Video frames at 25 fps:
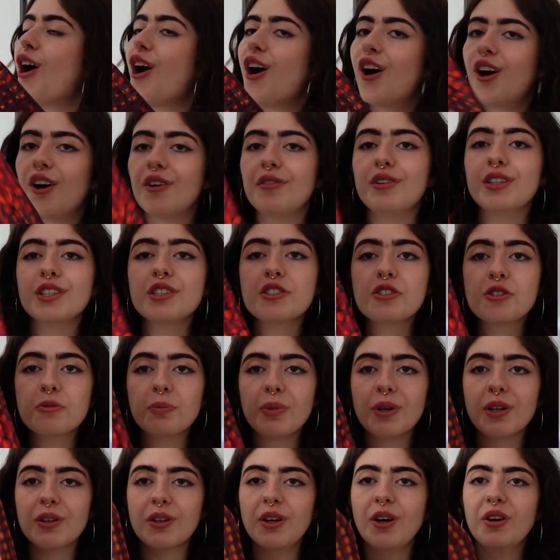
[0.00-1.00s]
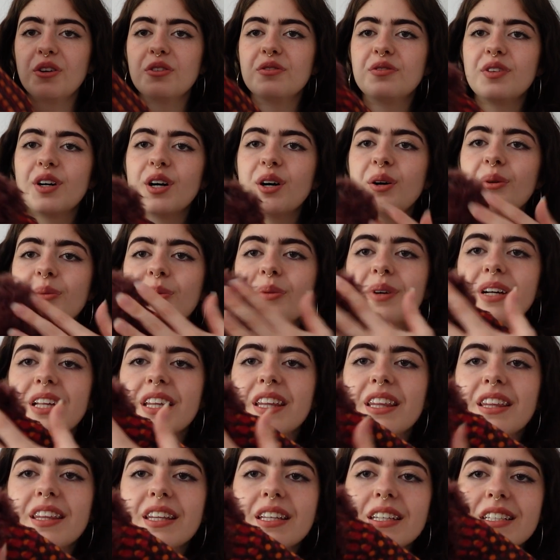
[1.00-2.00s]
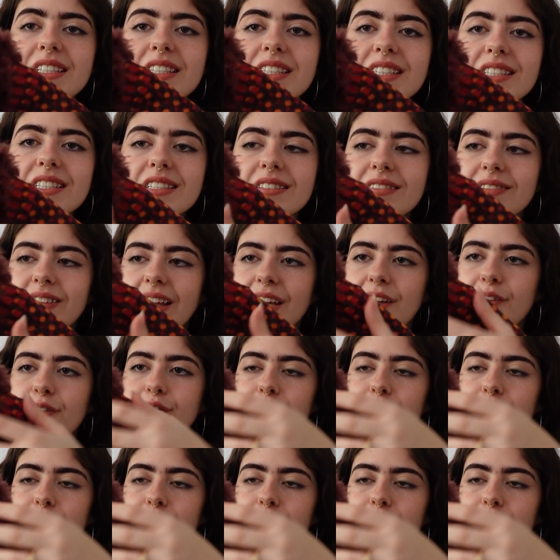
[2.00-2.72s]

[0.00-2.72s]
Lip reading: orange pullover with this like